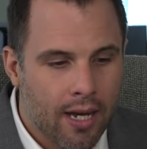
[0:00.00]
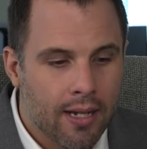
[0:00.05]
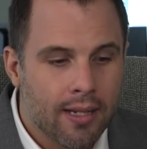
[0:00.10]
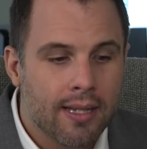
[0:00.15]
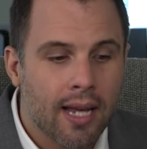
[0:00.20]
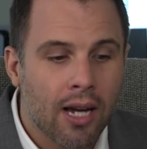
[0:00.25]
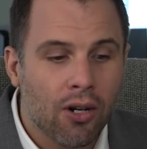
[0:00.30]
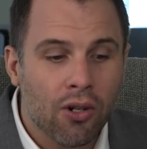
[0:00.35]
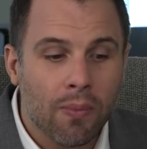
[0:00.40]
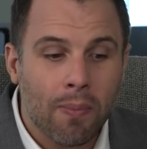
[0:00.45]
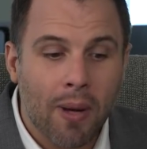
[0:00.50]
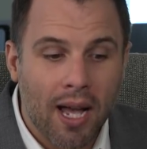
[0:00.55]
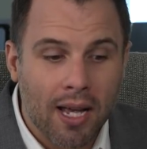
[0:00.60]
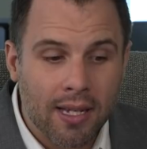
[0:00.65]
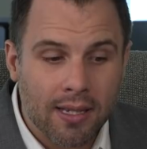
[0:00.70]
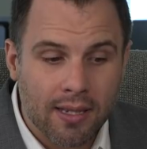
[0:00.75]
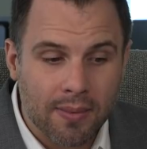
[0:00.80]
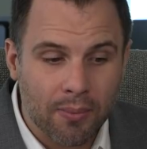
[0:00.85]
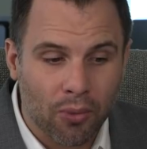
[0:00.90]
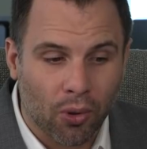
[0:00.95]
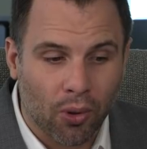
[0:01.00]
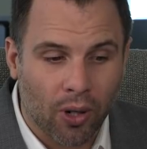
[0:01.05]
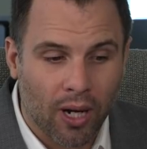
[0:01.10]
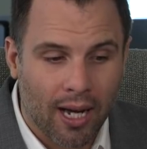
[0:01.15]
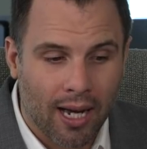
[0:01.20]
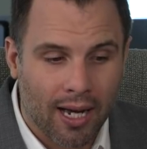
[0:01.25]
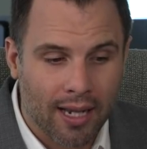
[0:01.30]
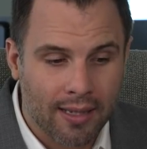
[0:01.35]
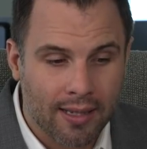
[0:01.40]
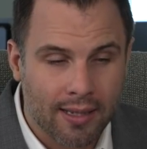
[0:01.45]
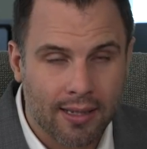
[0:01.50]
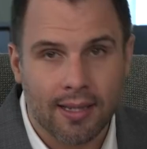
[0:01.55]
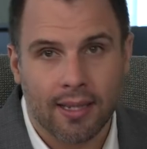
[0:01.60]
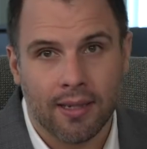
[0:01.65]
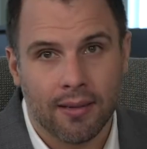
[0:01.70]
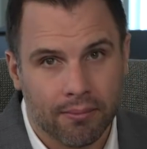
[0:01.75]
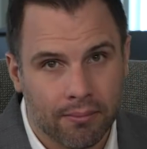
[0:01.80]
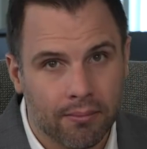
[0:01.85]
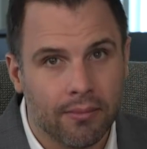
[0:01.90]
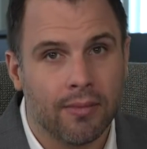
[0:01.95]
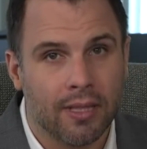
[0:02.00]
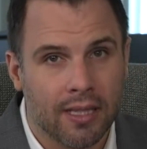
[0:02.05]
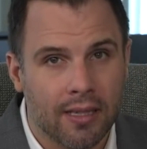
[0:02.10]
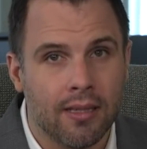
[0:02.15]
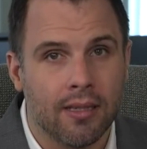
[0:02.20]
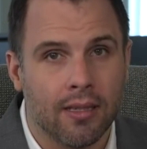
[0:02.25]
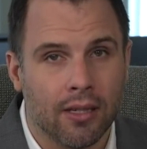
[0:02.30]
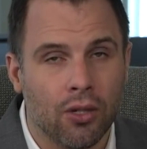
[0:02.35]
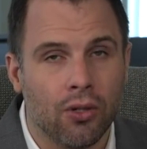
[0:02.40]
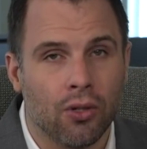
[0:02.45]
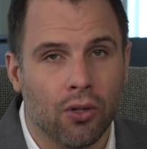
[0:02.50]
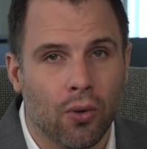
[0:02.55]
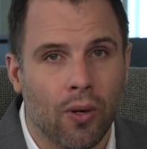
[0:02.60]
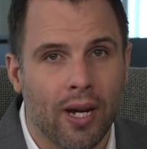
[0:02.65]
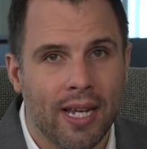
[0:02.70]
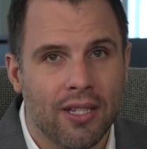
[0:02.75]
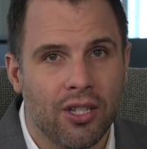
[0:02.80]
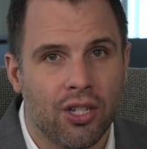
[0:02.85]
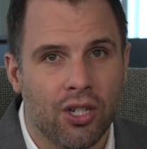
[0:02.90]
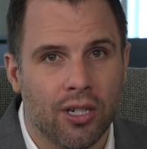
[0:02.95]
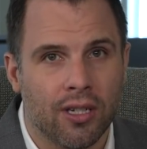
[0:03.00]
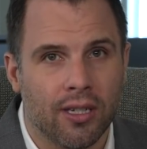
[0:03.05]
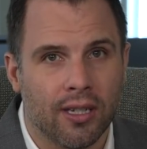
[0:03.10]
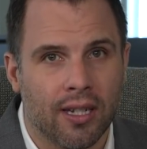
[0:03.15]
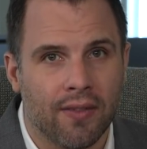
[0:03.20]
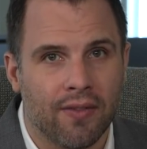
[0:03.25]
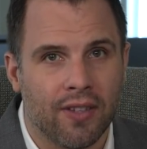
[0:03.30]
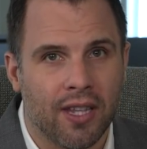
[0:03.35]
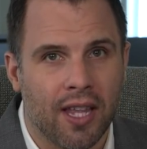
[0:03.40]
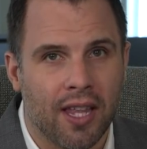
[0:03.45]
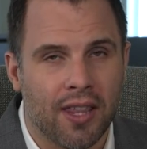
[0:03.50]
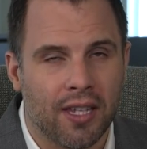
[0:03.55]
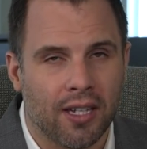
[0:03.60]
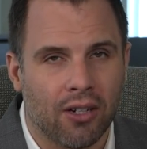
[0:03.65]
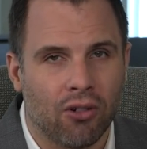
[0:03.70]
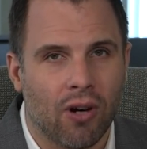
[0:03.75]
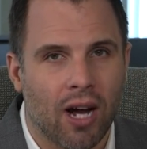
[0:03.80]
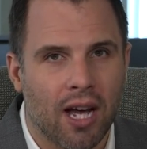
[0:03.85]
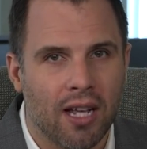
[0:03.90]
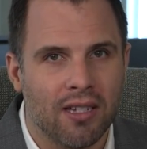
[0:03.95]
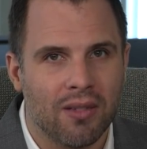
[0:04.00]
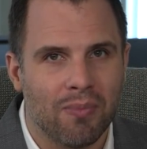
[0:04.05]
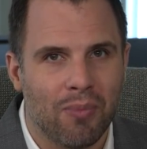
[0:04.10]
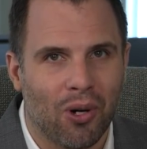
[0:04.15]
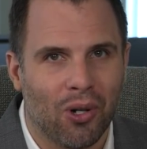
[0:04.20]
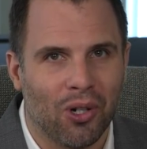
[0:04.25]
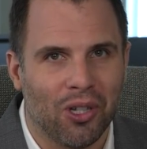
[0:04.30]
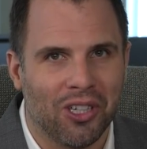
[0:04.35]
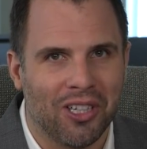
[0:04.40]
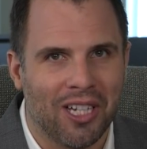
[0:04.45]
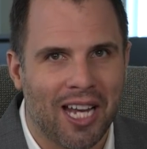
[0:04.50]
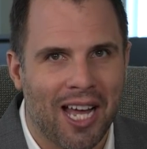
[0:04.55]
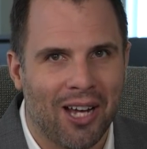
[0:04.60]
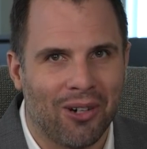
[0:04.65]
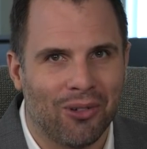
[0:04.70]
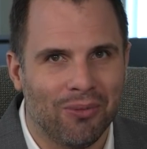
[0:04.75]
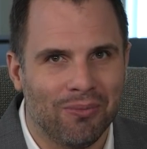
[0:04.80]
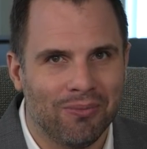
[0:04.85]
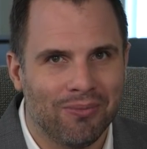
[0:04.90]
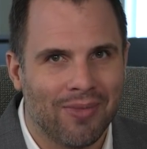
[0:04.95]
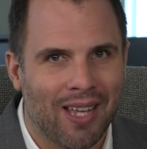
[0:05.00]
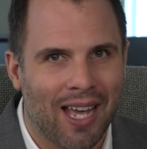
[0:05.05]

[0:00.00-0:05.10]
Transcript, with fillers: Sarah Passmore asks, and this is a good question given that the grass pollen now